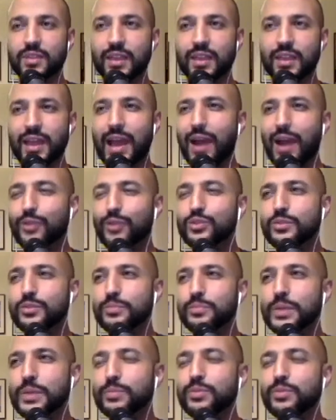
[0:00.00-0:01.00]
how did
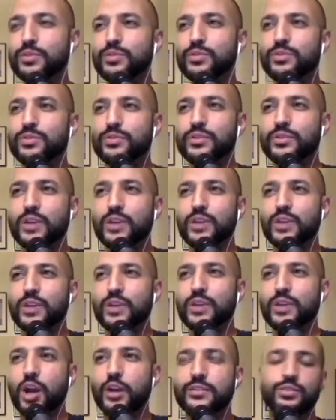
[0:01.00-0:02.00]
people
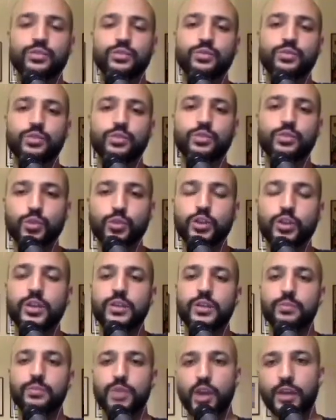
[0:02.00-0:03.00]
artists who were
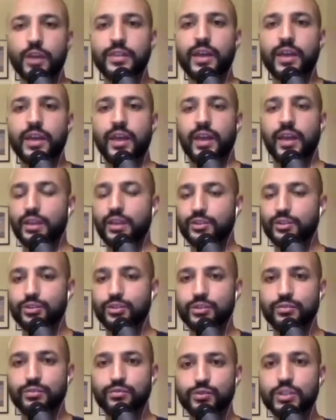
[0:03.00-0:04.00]
working beyond that and
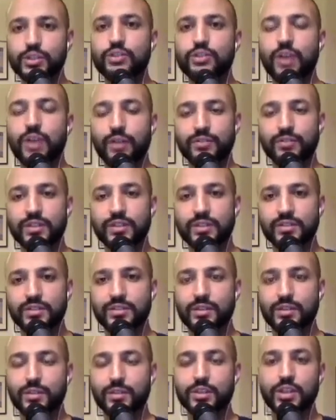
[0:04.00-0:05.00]
sort of recrafting
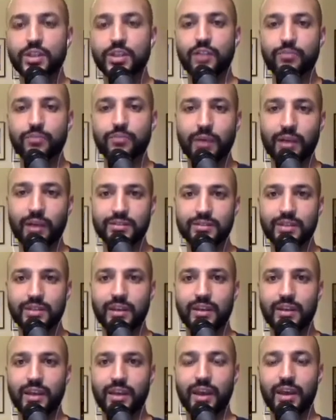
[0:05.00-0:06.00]
this image of
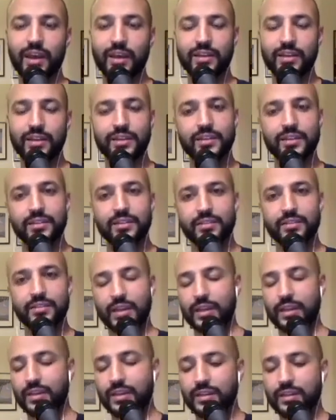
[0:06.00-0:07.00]
palestine and
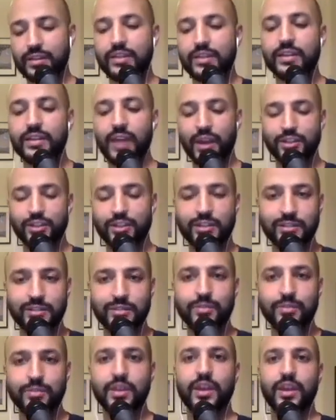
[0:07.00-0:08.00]
and
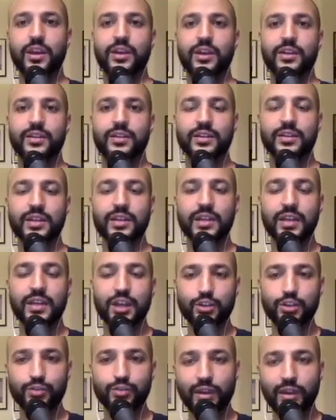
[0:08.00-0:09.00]
nationalism there and
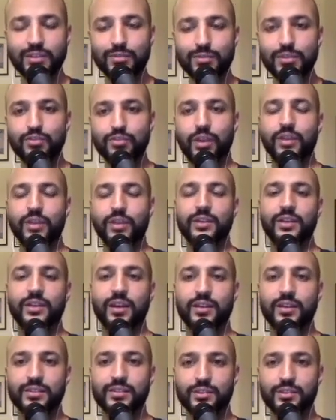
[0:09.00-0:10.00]
a right to be
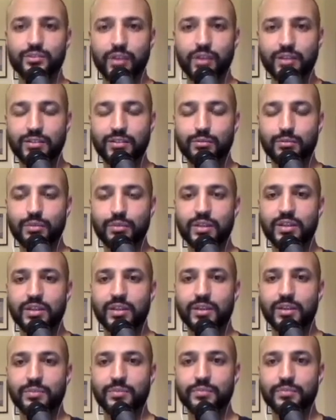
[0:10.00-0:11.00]
recognized and a right to be
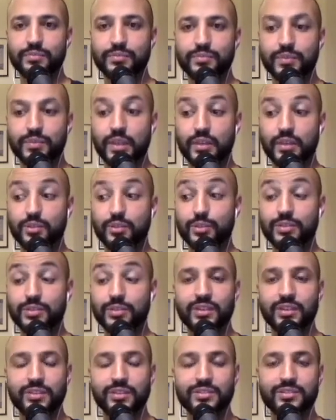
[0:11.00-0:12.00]
um, to
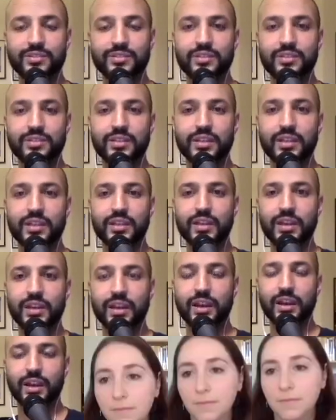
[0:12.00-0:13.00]
exist
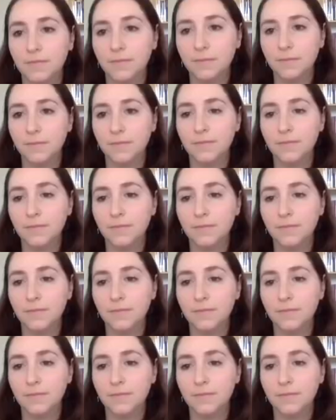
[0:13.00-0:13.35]
mm-hmm. um,